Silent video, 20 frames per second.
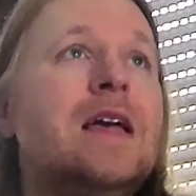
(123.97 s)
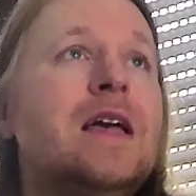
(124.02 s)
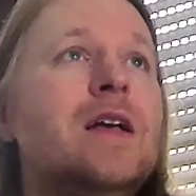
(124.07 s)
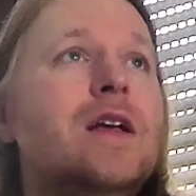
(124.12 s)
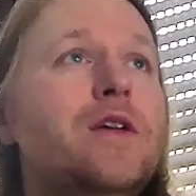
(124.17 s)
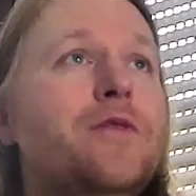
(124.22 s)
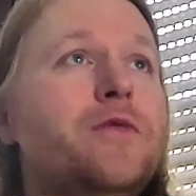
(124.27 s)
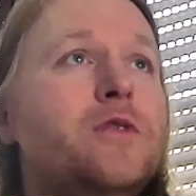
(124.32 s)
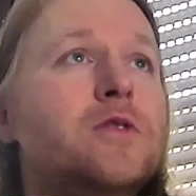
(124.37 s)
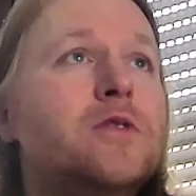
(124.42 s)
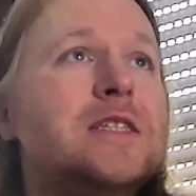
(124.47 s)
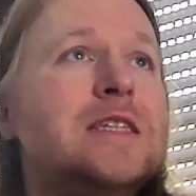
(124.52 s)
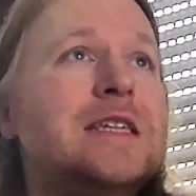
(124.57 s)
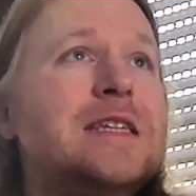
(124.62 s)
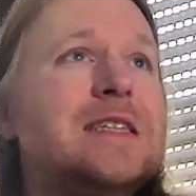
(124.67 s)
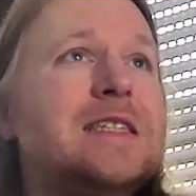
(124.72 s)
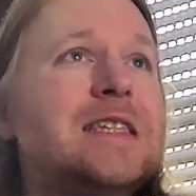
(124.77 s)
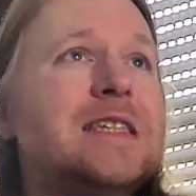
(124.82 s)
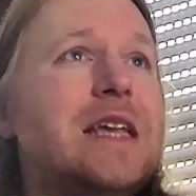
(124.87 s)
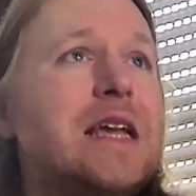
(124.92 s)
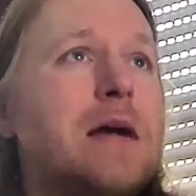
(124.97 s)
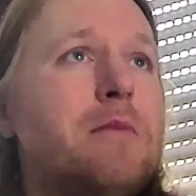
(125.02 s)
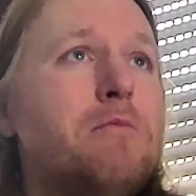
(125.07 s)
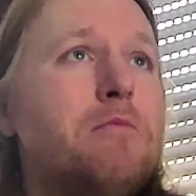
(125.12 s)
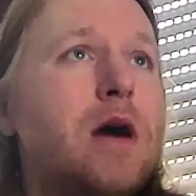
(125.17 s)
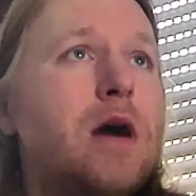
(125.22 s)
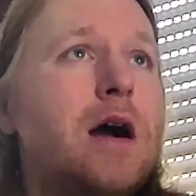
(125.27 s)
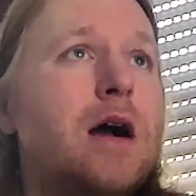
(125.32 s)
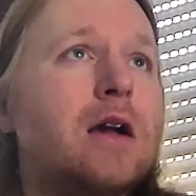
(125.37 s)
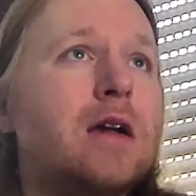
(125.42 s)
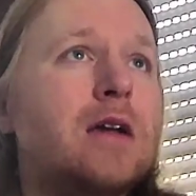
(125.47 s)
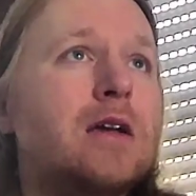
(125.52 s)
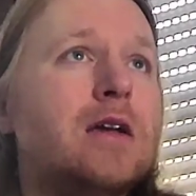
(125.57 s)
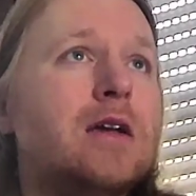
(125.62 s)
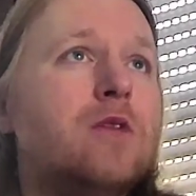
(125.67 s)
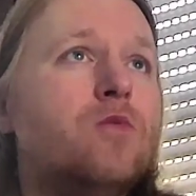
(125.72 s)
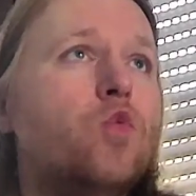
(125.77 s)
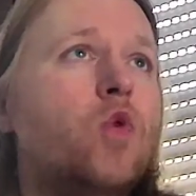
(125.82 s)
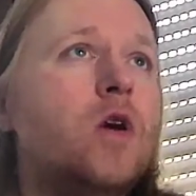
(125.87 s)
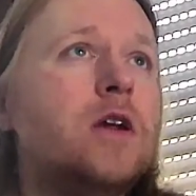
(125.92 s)
If you see CM Punk
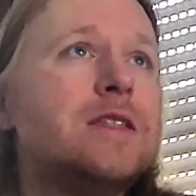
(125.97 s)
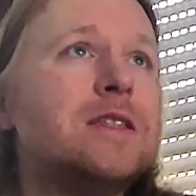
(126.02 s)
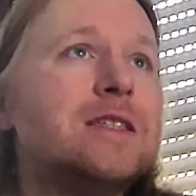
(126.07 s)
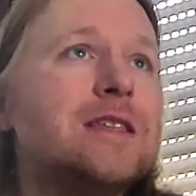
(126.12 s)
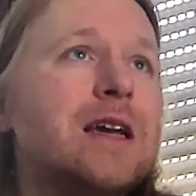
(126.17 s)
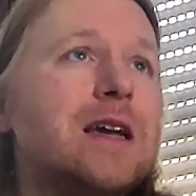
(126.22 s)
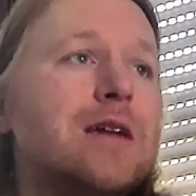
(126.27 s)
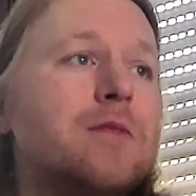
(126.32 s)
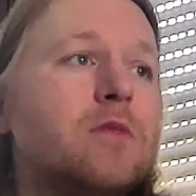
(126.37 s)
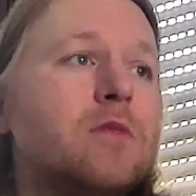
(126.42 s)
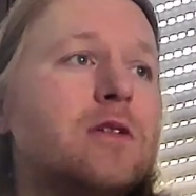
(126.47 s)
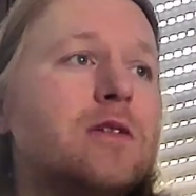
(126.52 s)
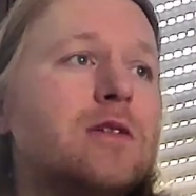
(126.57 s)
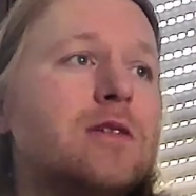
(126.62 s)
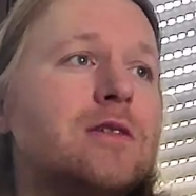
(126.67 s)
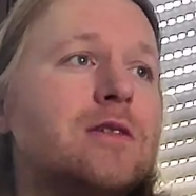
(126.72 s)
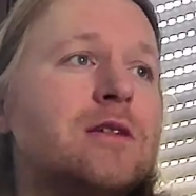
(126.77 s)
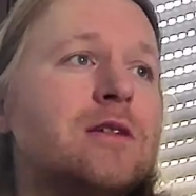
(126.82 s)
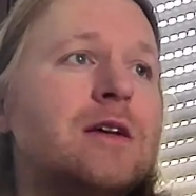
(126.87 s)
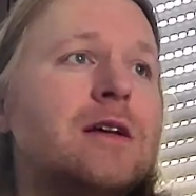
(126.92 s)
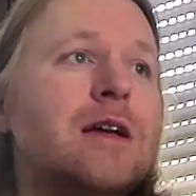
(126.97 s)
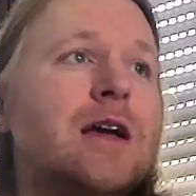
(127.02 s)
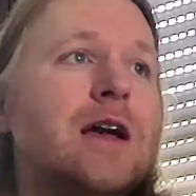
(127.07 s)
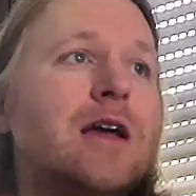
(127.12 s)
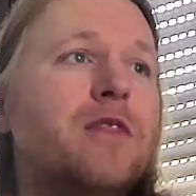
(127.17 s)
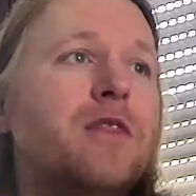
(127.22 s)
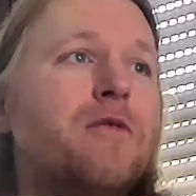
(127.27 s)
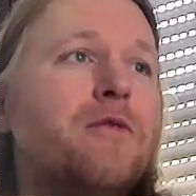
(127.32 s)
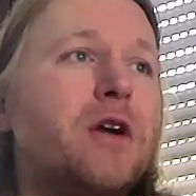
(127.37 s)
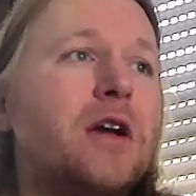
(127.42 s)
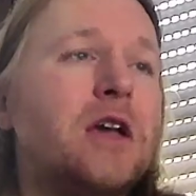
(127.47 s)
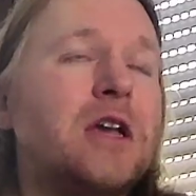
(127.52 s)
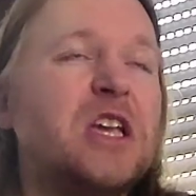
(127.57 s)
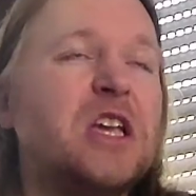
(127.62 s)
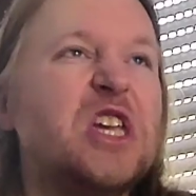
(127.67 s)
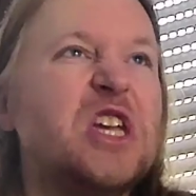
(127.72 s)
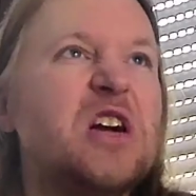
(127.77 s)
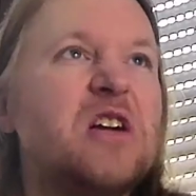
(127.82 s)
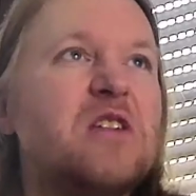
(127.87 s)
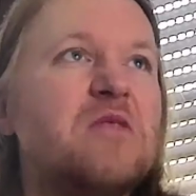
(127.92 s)
in one segment and the fucking
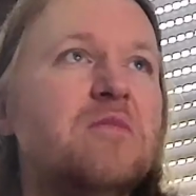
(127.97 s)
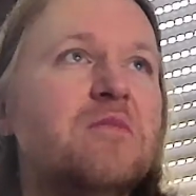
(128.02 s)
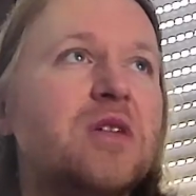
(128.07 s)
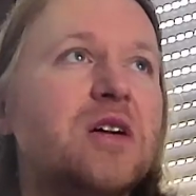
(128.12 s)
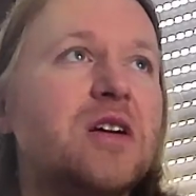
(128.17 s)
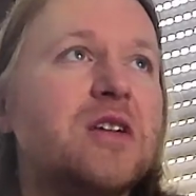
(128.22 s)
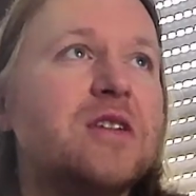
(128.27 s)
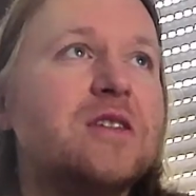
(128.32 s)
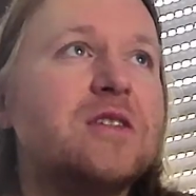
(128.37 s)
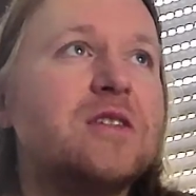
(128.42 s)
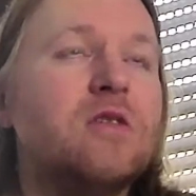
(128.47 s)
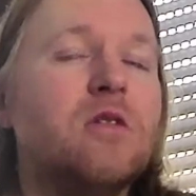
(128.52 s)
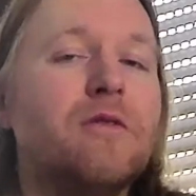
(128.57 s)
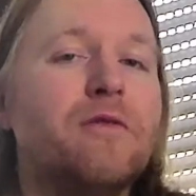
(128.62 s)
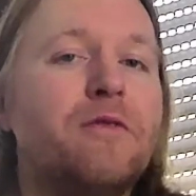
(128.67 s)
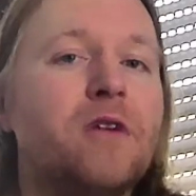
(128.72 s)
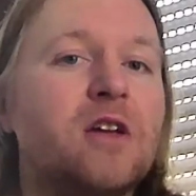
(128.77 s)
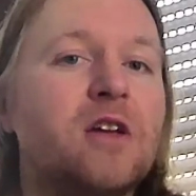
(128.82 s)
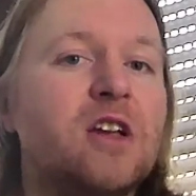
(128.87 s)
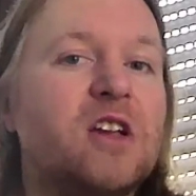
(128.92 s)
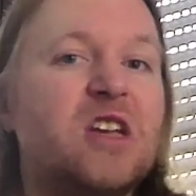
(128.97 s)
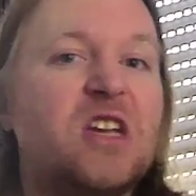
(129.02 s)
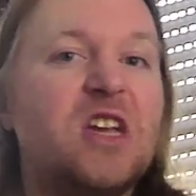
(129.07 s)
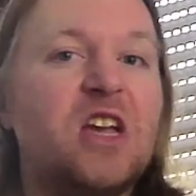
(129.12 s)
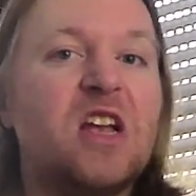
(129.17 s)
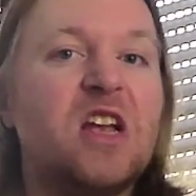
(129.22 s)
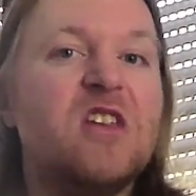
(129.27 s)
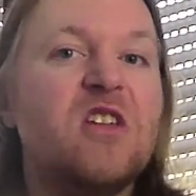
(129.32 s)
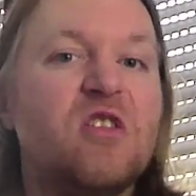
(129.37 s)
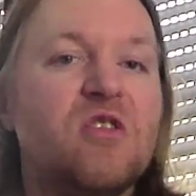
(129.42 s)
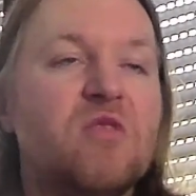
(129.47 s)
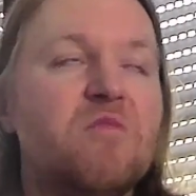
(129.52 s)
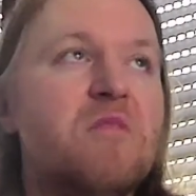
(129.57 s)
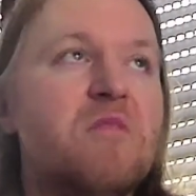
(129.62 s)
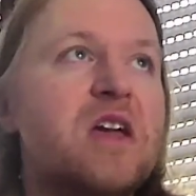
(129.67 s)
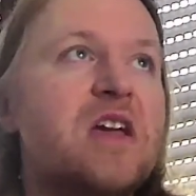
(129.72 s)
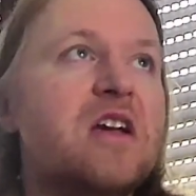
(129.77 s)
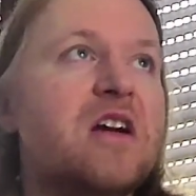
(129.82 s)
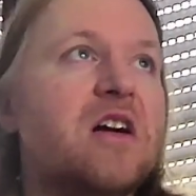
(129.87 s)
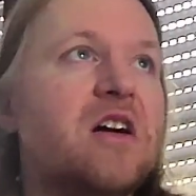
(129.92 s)
Young Bucks or fucking Kenny
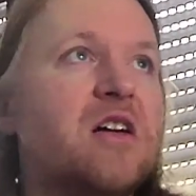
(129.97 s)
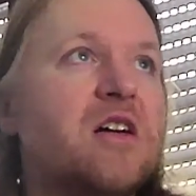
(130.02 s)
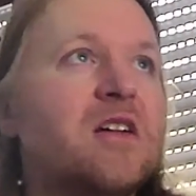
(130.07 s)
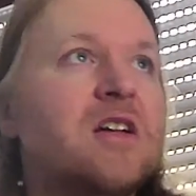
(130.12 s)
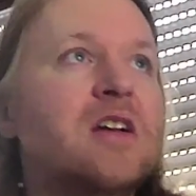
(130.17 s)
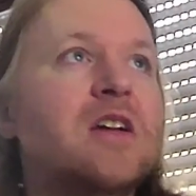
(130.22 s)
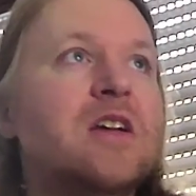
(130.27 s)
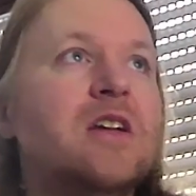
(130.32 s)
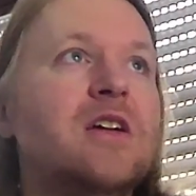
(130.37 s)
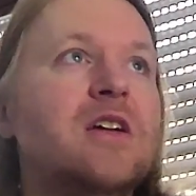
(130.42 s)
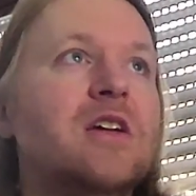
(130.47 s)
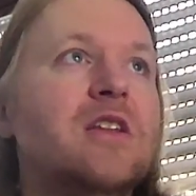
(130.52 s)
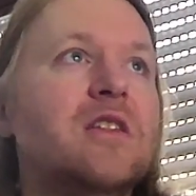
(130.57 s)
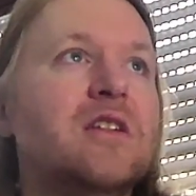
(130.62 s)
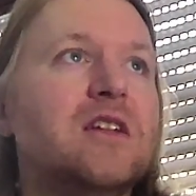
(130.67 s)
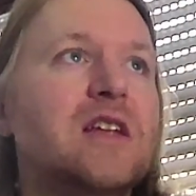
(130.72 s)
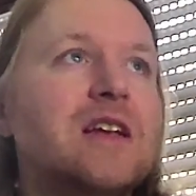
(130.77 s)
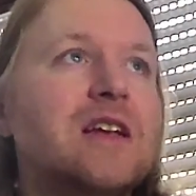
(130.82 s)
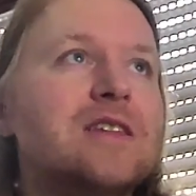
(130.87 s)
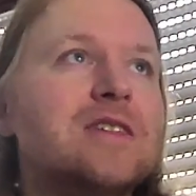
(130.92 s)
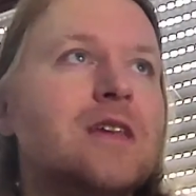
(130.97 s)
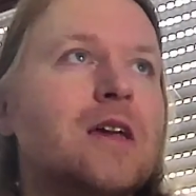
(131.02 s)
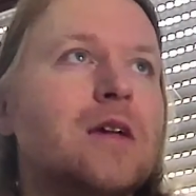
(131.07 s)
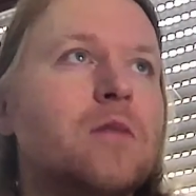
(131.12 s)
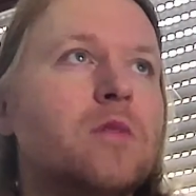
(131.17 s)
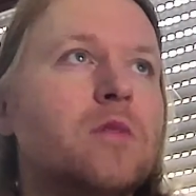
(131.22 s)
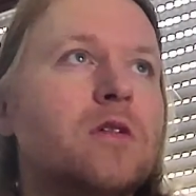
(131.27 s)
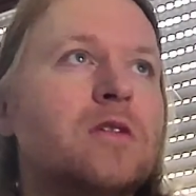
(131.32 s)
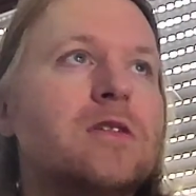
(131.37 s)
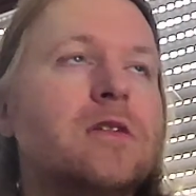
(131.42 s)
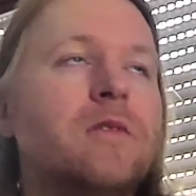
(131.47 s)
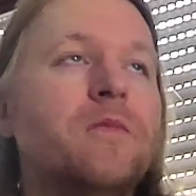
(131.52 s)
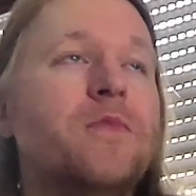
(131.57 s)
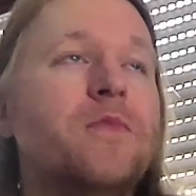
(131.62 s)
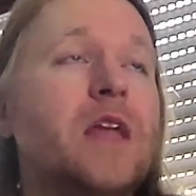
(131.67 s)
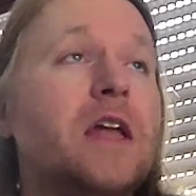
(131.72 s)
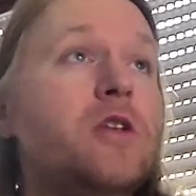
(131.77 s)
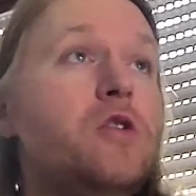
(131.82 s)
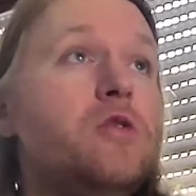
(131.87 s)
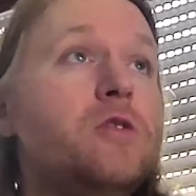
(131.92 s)
Omega in the next segment,
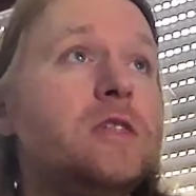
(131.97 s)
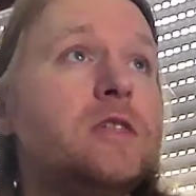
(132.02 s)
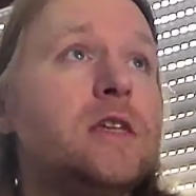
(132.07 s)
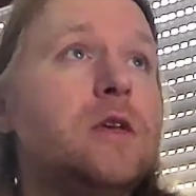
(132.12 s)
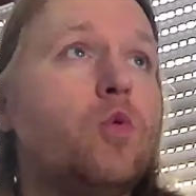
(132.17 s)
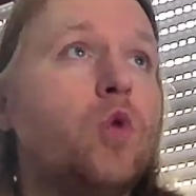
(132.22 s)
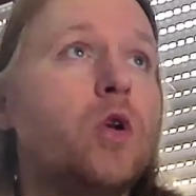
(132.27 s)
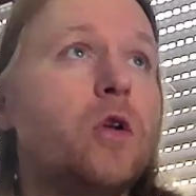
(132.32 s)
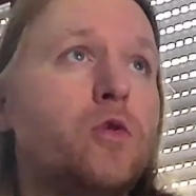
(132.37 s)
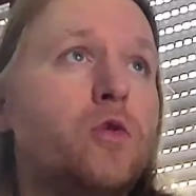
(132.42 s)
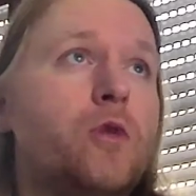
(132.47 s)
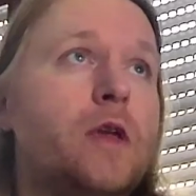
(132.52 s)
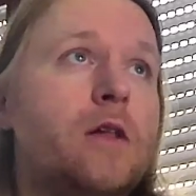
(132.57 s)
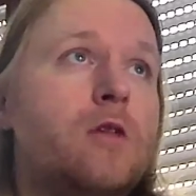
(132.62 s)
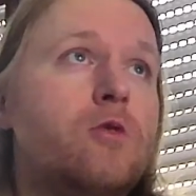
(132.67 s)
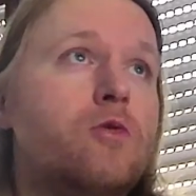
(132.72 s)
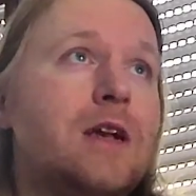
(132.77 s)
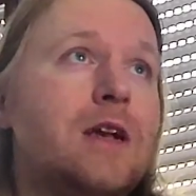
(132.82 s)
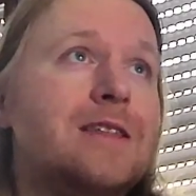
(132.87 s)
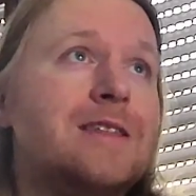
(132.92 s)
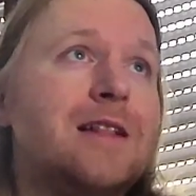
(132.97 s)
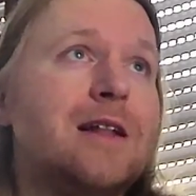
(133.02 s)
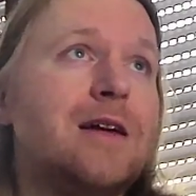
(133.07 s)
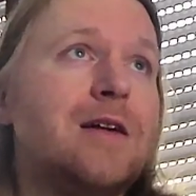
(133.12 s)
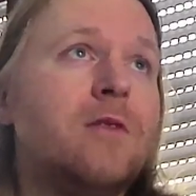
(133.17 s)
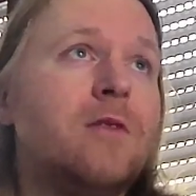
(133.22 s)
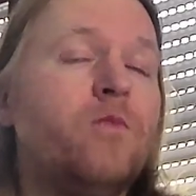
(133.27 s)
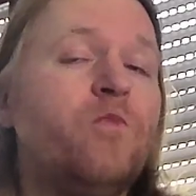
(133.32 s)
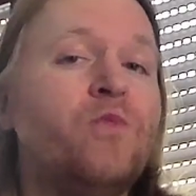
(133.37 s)
then you see what a real wrestler,